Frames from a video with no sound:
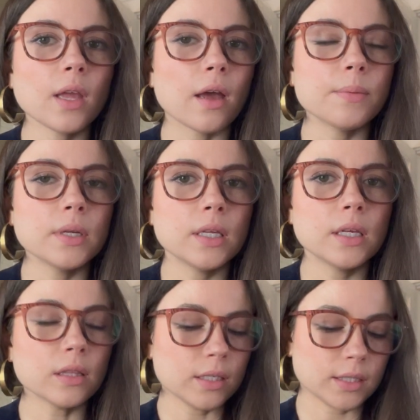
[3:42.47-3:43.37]
I've been
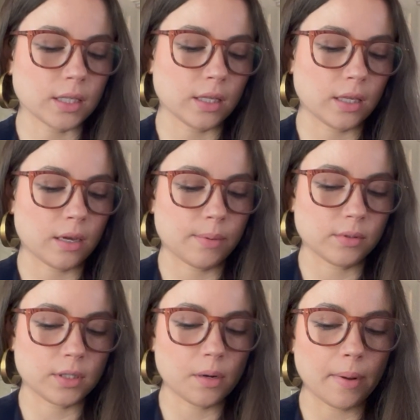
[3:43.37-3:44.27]
eating these lately. I
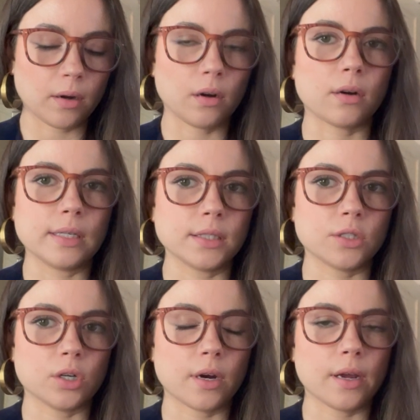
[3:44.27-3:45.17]
posted about it on
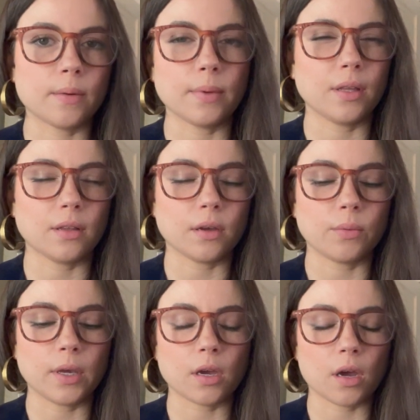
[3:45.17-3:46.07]
Instagram, I think like a
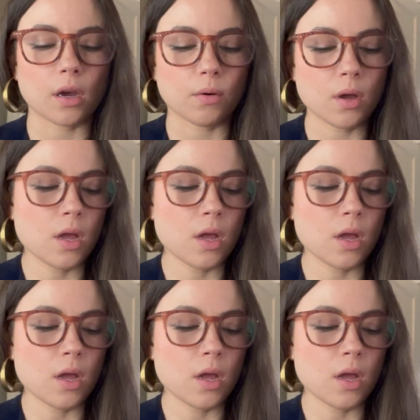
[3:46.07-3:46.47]
week ago.